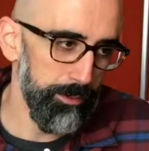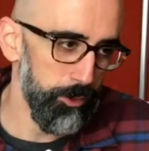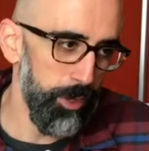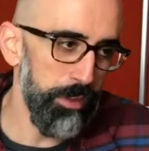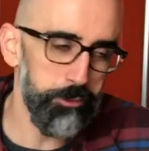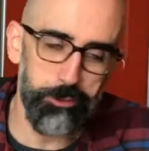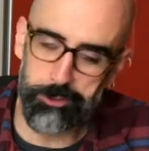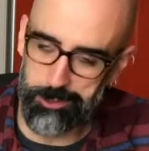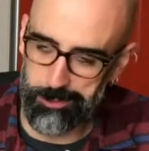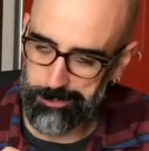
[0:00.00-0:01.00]
you have
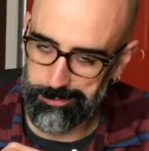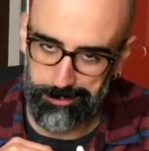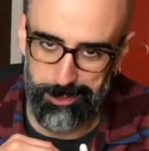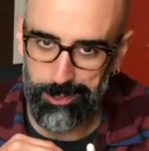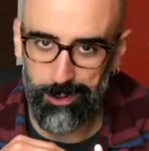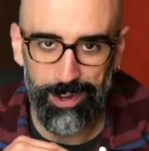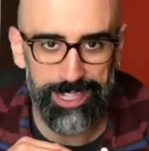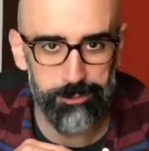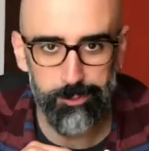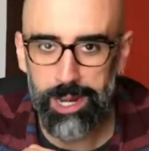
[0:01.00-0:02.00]
to, you know,
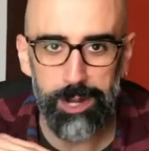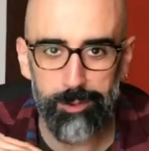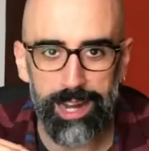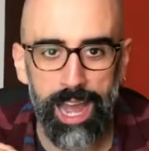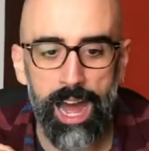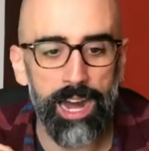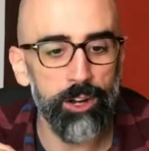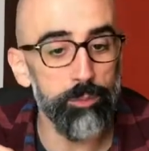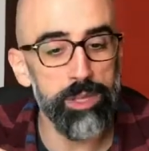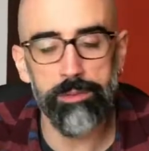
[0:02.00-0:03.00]
hit really, really
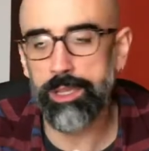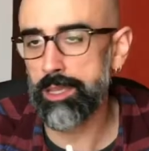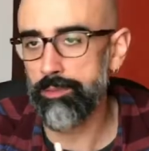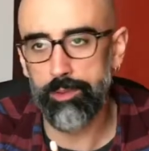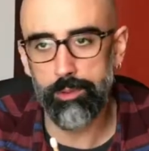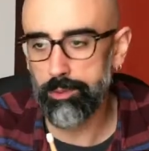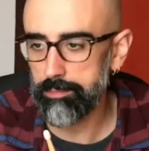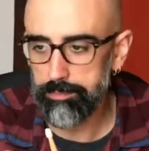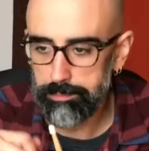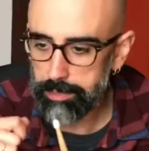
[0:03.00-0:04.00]
hard, or maybe if
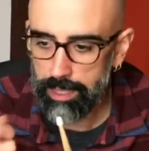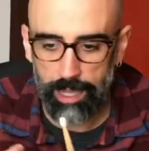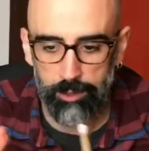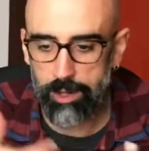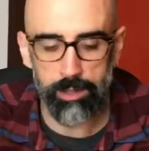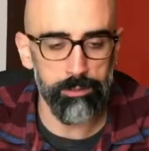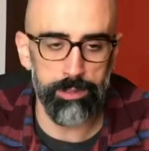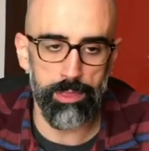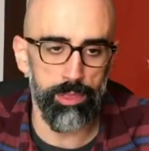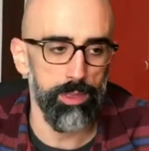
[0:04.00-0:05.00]
you play, I don't know,
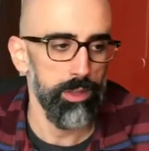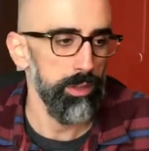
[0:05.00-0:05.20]
with